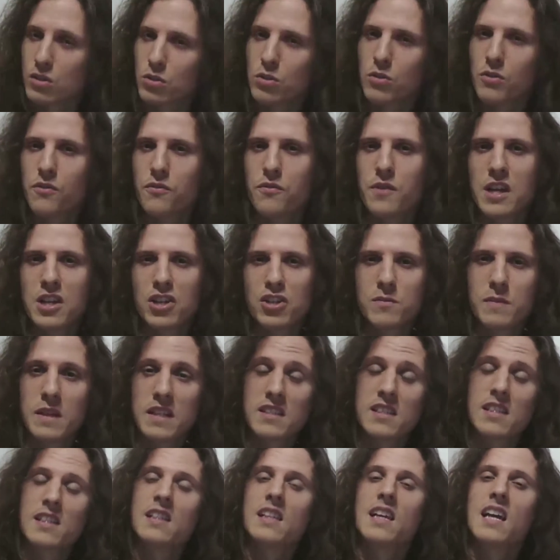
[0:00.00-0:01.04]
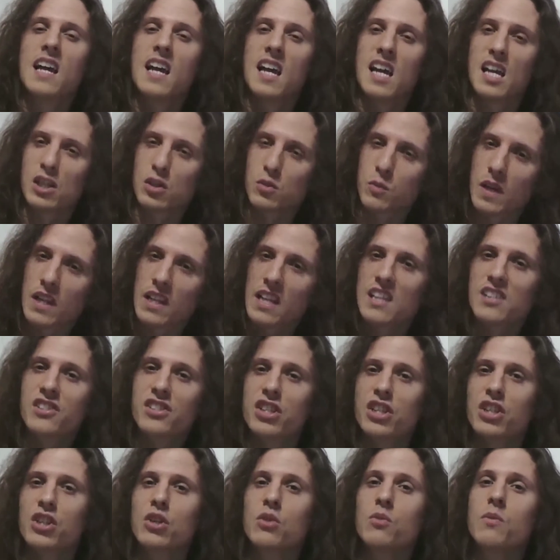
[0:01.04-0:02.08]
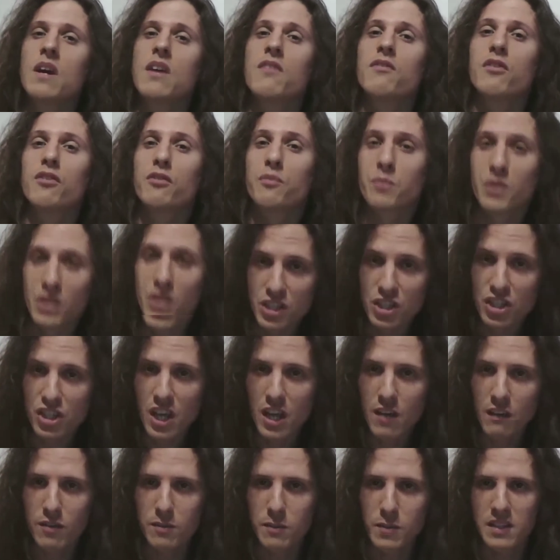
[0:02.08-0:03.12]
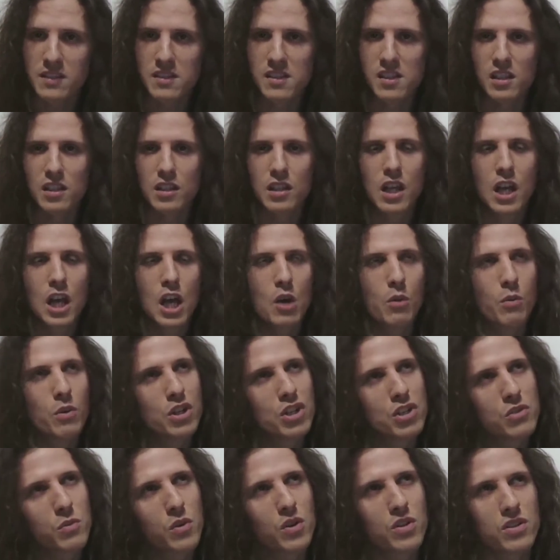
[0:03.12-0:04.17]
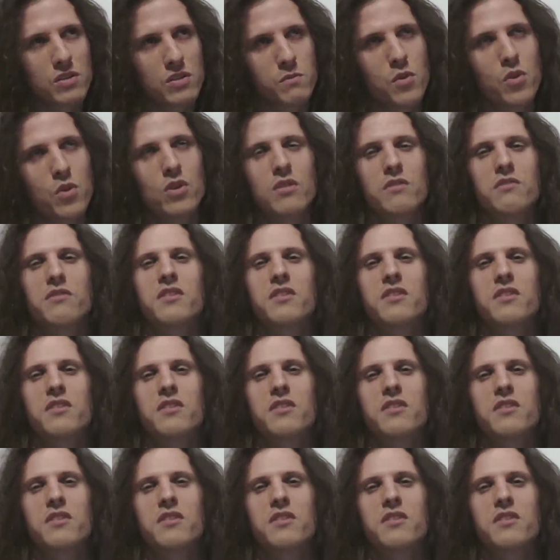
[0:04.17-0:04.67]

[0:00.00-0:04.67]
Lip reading: thrash metal, as well as the new wave of British heavy metal, which was more of a